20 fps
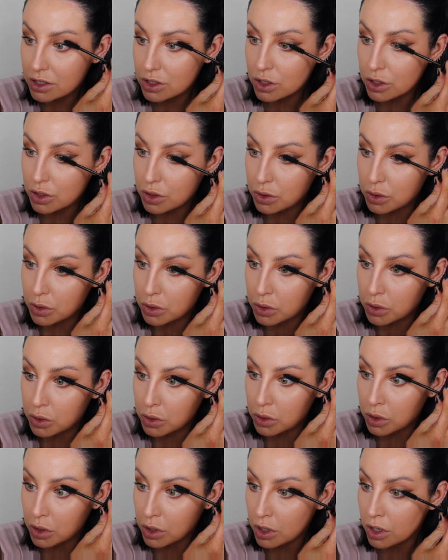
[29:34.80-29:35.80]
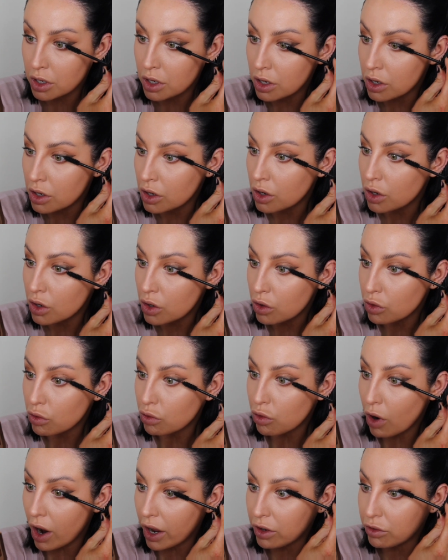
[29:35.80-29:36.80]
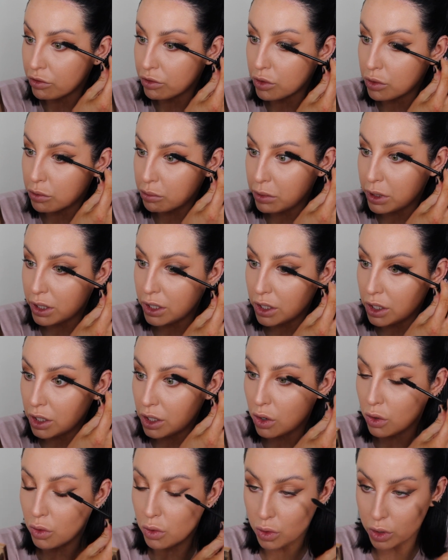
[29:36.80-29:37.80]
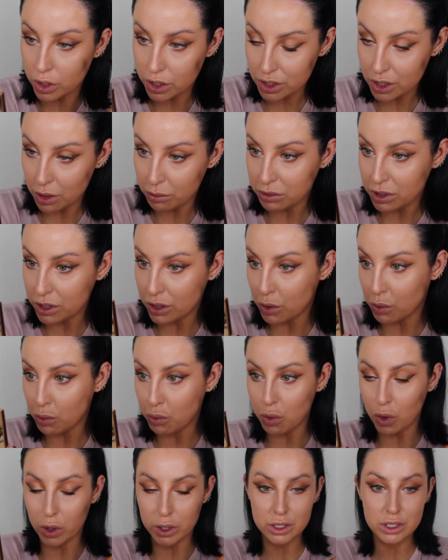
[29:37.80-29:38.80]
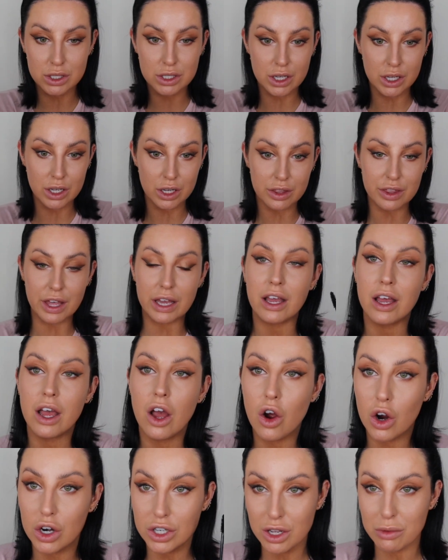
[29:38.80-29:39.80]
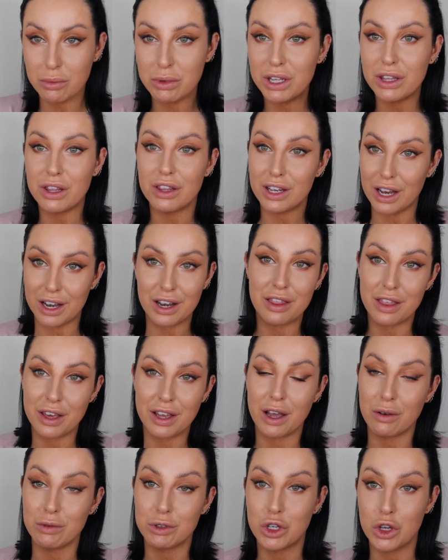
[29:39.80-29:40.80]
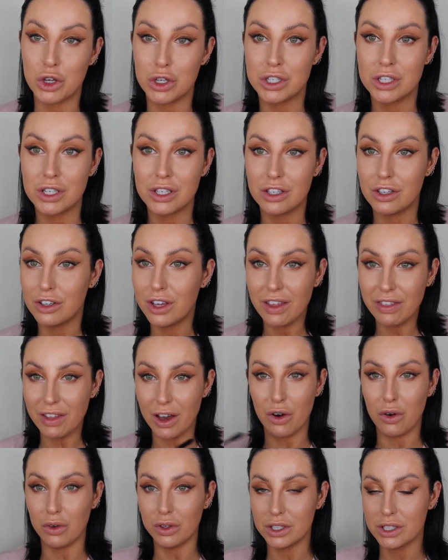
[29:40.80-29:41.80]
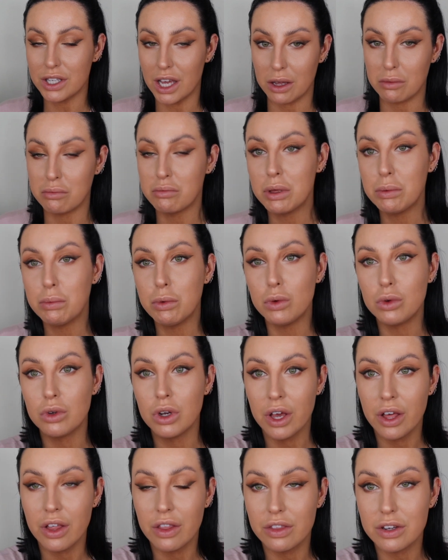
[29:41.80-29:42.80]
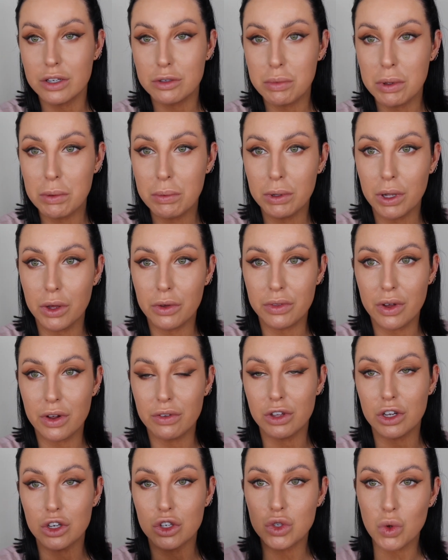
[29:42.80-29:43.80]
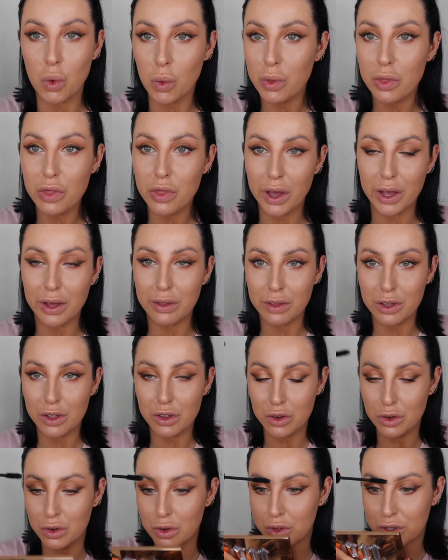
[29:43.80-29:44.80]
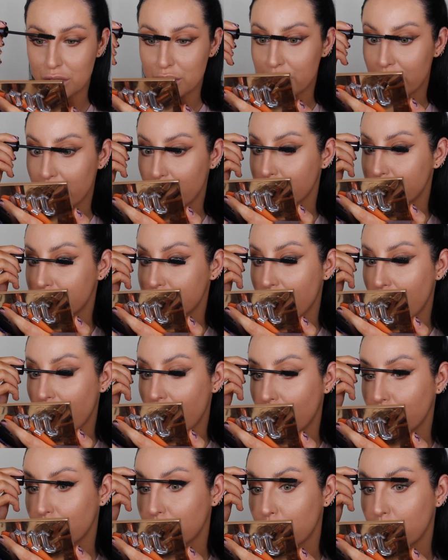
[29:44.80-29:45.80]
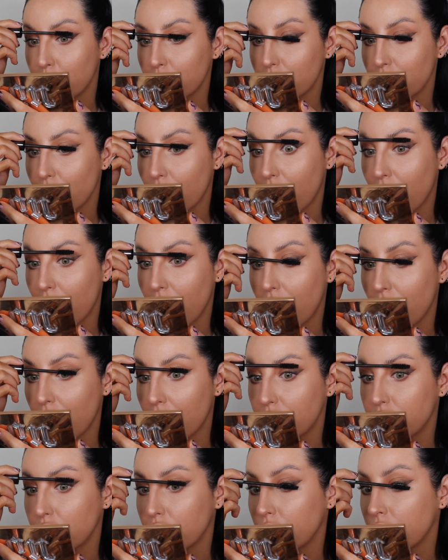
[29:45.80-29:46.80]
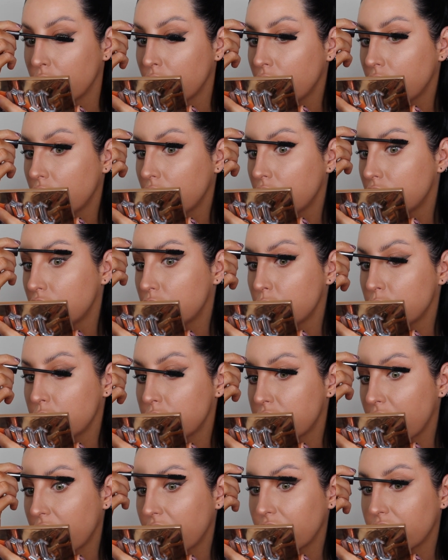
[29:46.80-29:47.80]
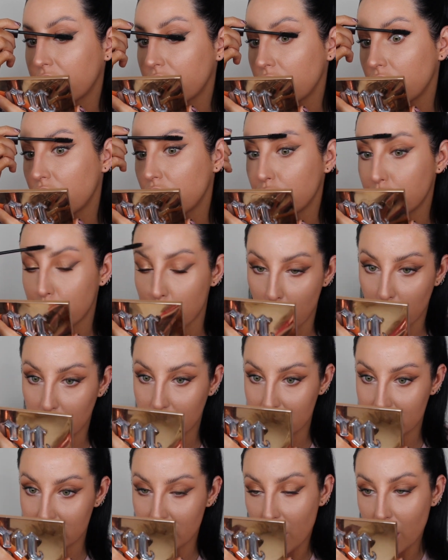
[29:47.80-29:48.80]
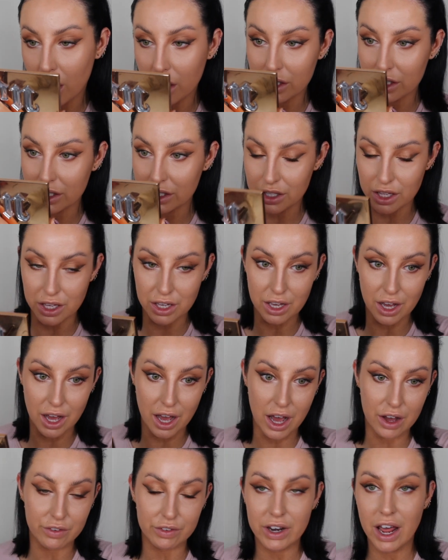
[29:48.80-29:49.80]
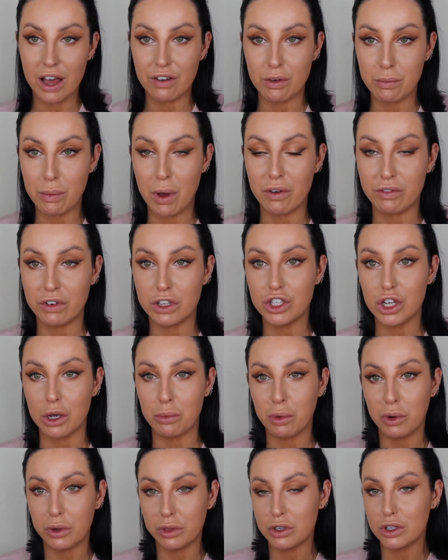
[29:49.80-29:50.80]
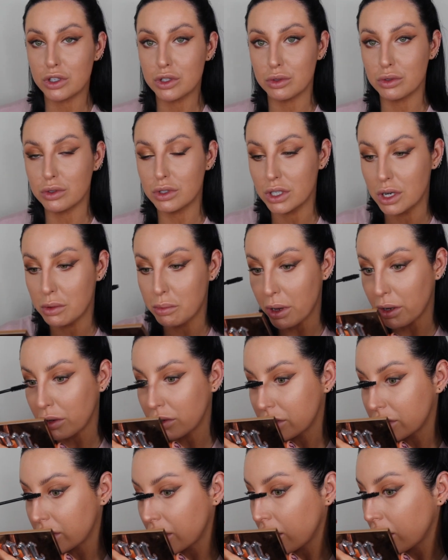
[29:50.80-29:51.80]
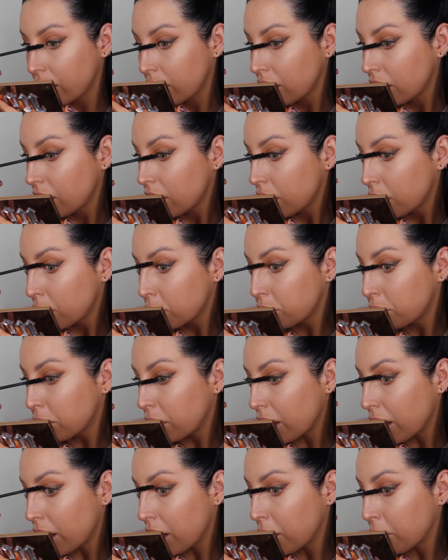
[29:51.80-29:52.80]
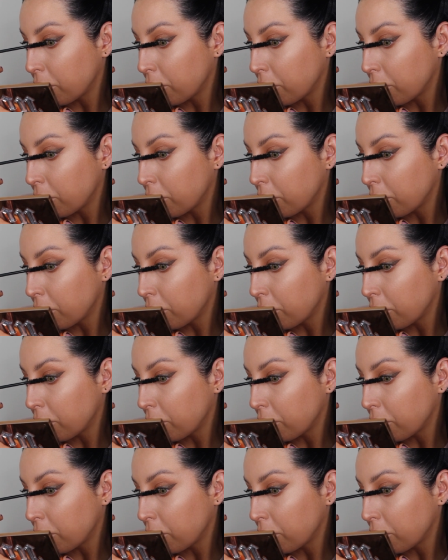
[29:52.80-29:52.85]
to rival me, or somebody that wanted think, or somebody that didn't think I was good. You get that all the time. There's people out there that don't think that you deserve to have what you have, or don't think that you've worked as hard as they have and have a bit of a chip on their shoulder about it. But